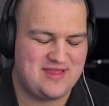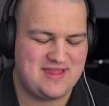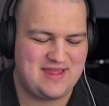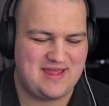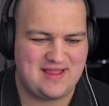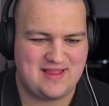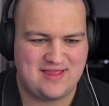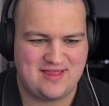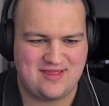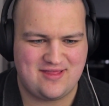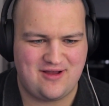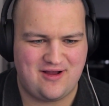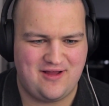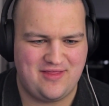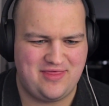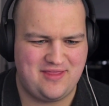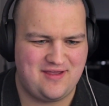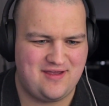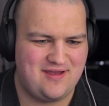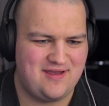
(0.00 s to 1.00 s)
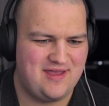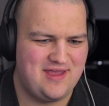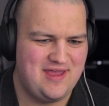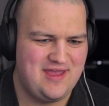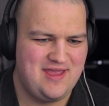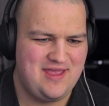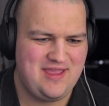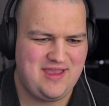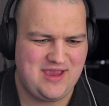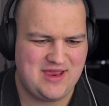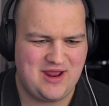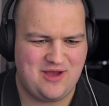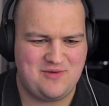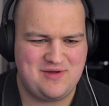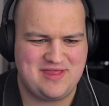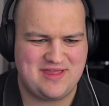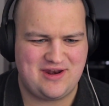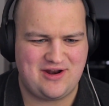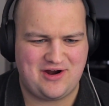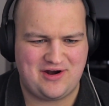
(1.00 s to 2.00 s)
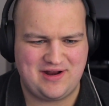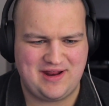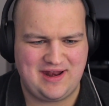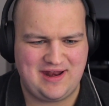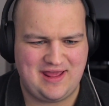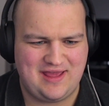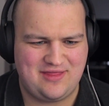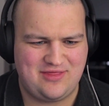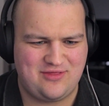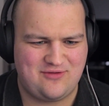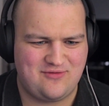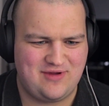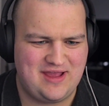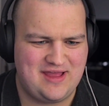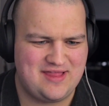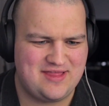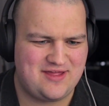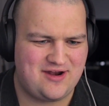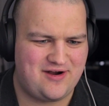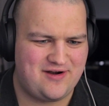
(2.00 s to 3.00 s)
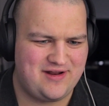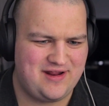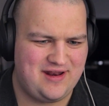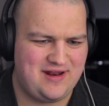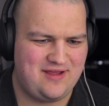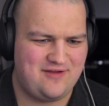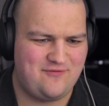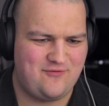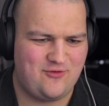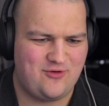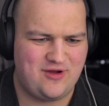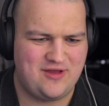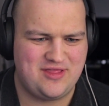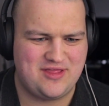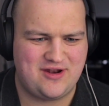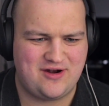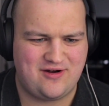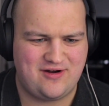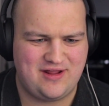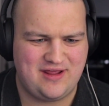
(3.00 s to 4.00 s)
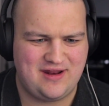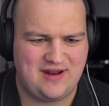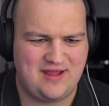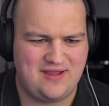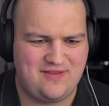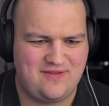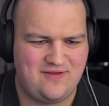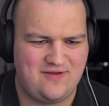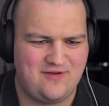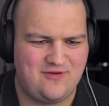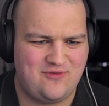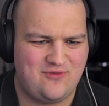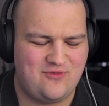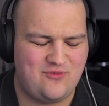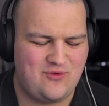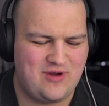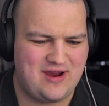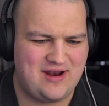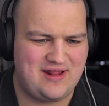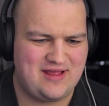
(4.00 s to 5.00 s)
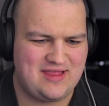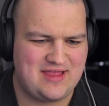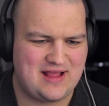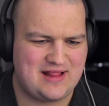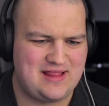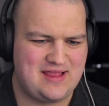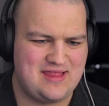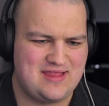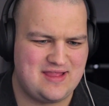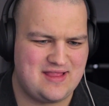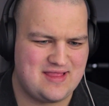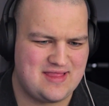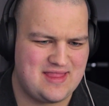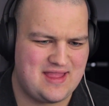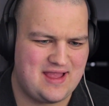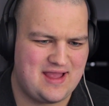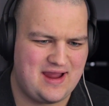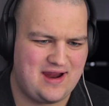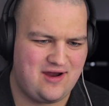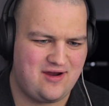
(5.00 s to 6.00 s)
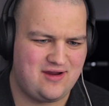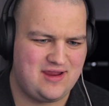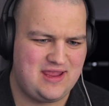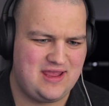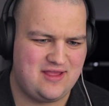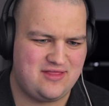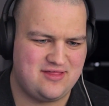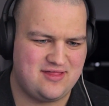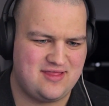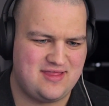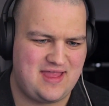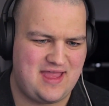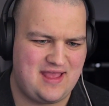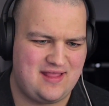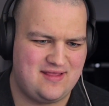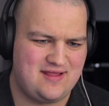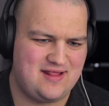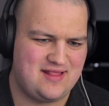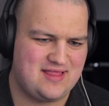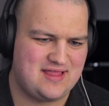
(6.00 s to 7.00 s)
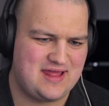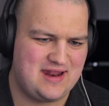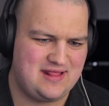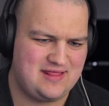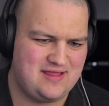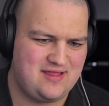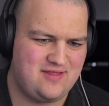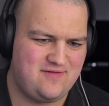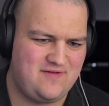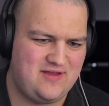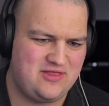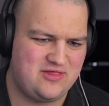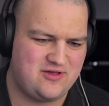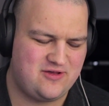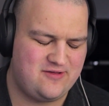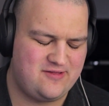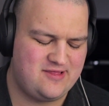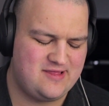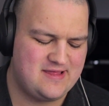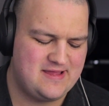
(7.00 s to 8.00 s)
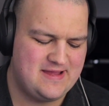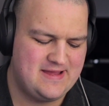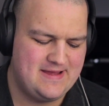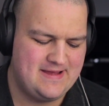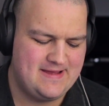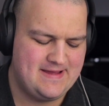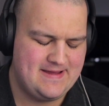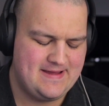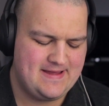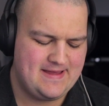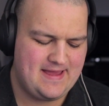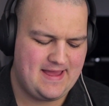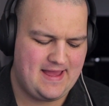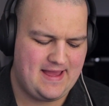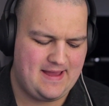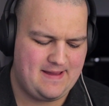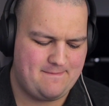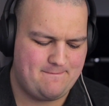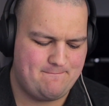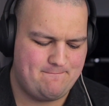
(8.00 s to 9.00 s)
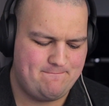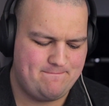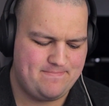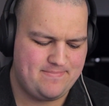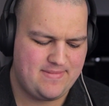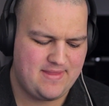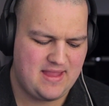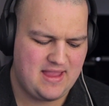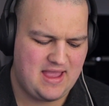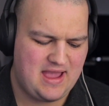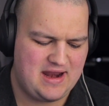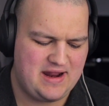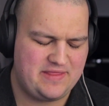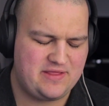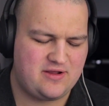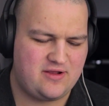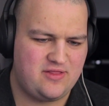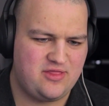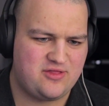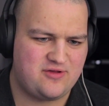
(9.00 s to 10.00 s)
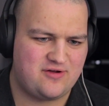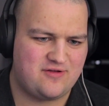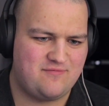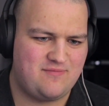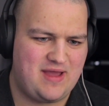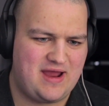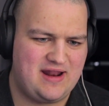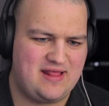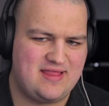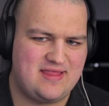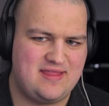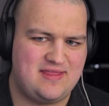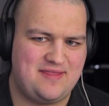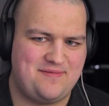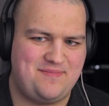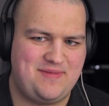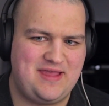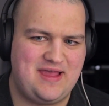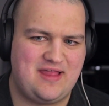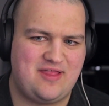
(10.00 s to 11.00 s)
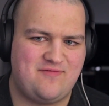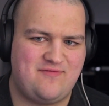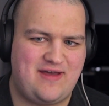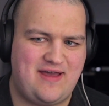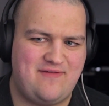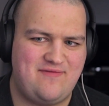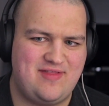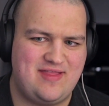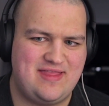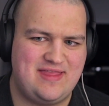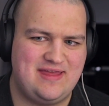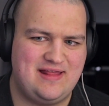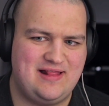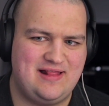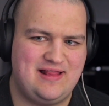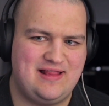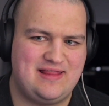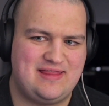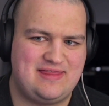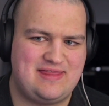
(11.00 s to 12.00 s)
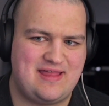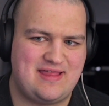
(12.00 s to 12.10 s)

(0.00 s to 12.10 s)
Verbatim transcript: sits on the, you know, is it RDNA 3, is it RDNA 4, is it RDNA 2, where it exactly sits in that hierarchy. It's just saying that it's getting these features. Um, Another concern of mine is that the PS5 still